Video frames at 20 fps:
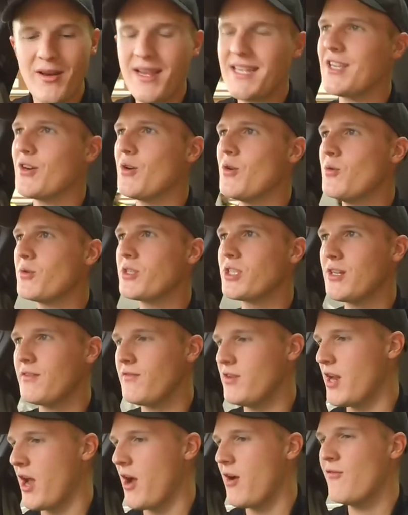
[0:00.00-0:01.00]
only is it all sort
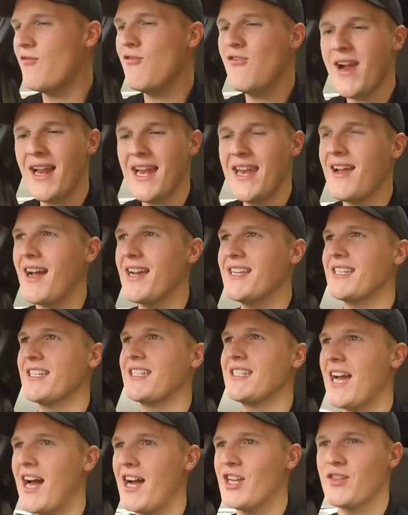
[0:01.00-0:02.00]
of, you know, really nice
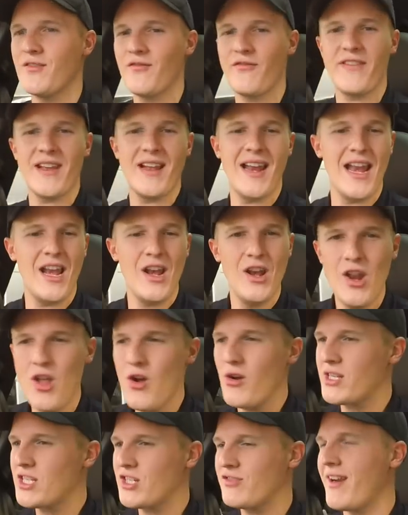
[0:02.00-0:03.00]
to touch and feel, it
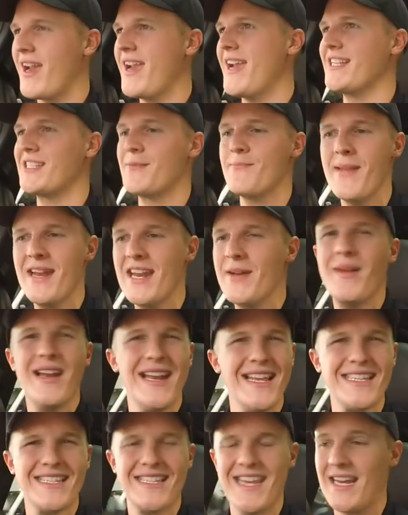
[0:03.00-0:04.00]
looks great, it's
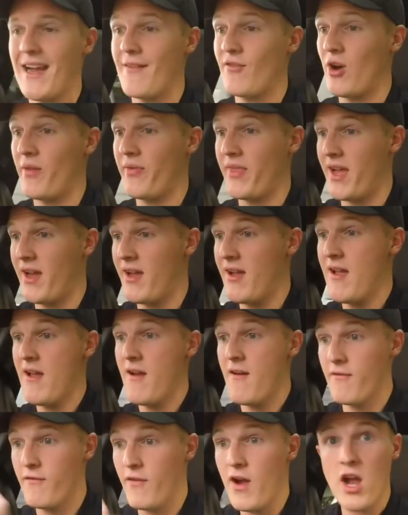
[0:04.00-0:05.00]
minimalistic. I've got the
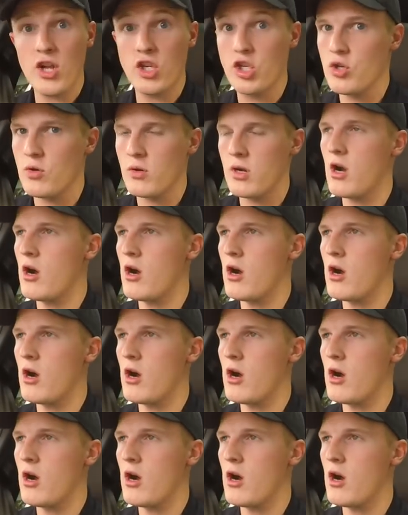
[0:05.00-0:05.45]
virtual